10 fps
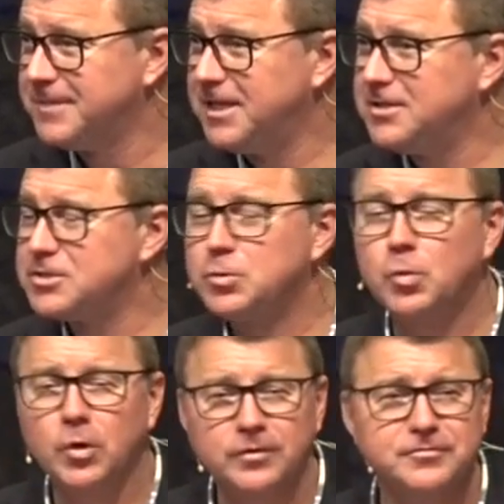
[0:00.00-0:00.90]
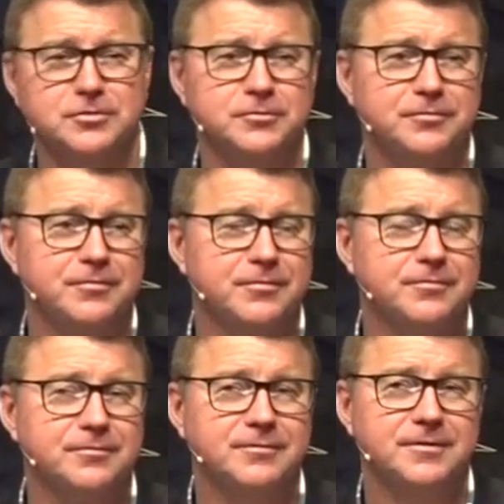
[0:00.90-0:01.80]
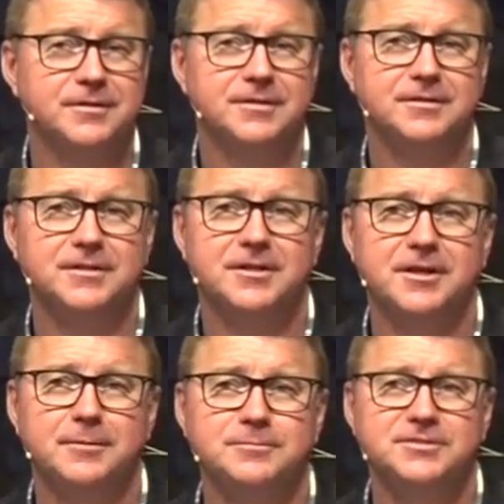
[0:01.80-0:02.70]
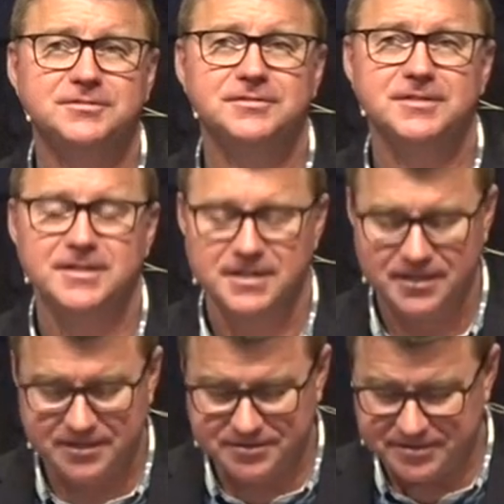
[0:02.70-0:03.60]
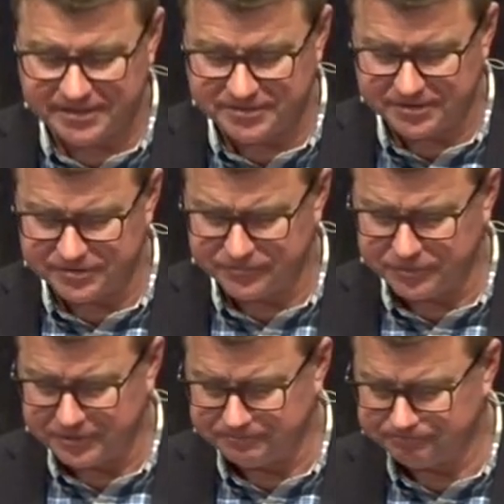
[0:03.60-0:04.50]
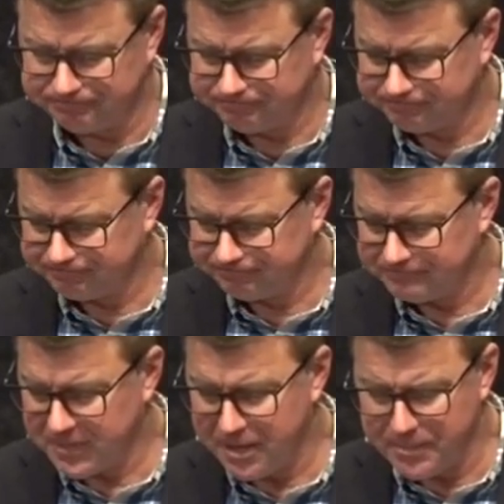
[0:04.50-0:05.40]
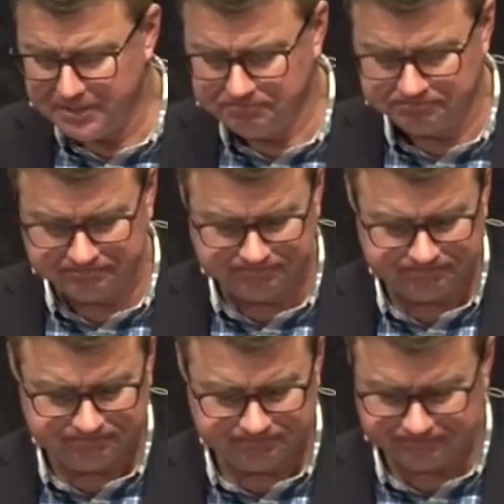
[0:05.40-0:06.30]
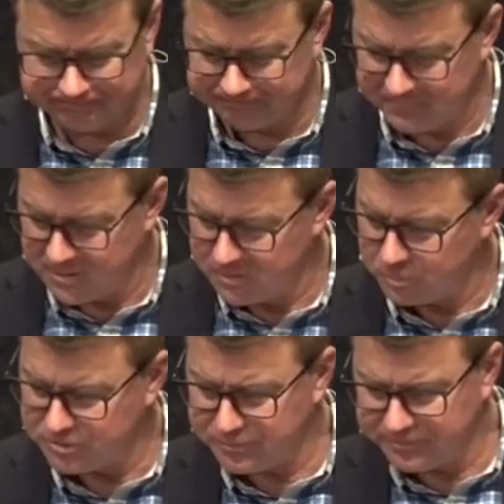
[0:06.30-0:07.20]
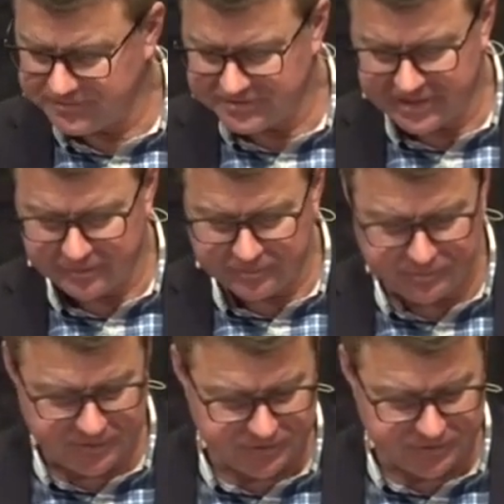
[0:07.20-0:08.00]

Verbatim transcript: He is the Word of truth that comes and sets us free. Amen. Would you please stand with me